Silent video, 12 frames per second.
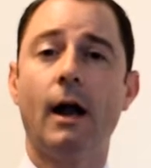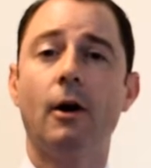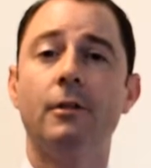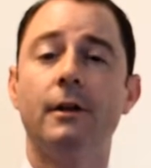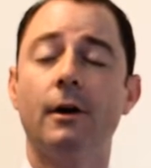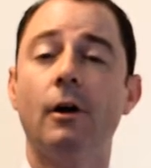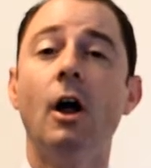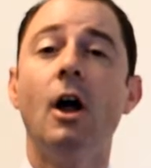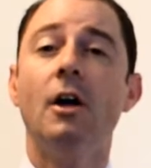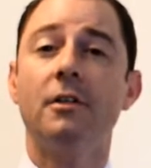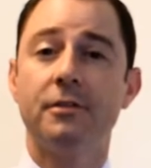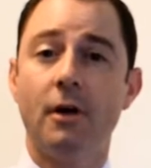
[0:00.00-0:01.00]
how their
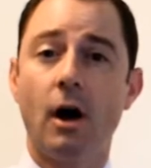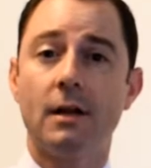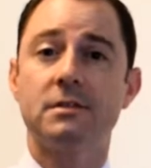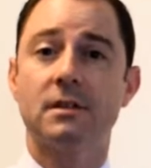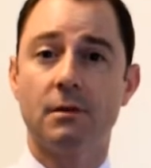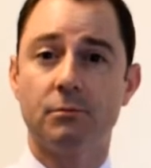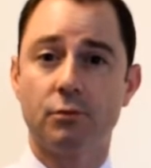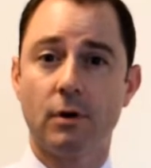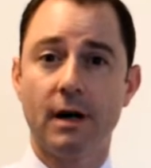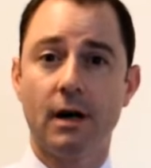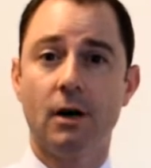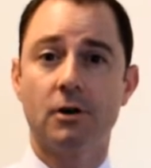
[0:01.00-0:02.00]
thoughts and
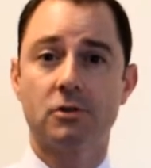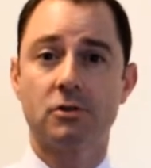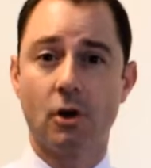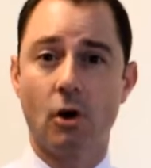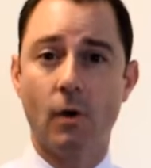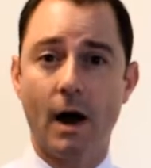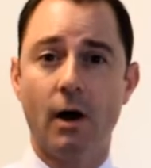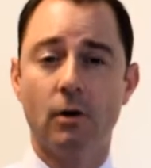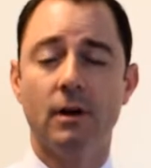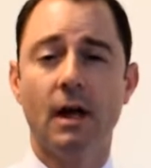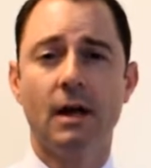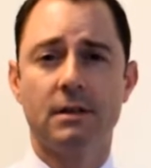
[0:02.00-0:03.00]
prayers go
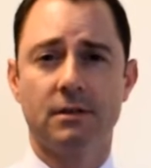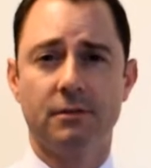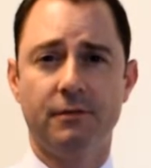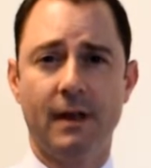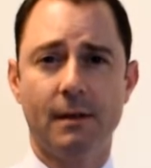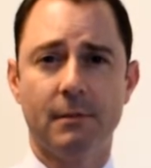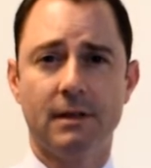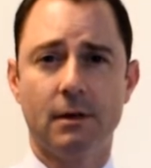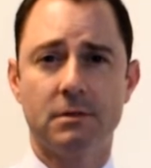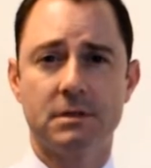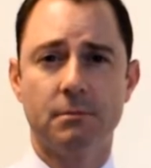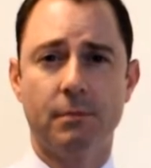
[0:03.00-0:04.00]
out to the family that
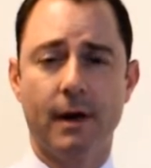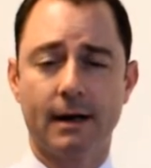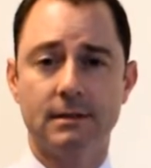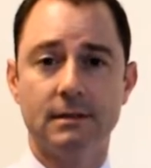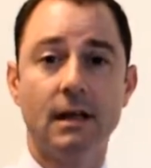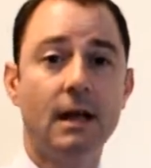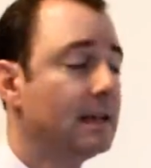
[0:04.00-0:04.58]
was impacted.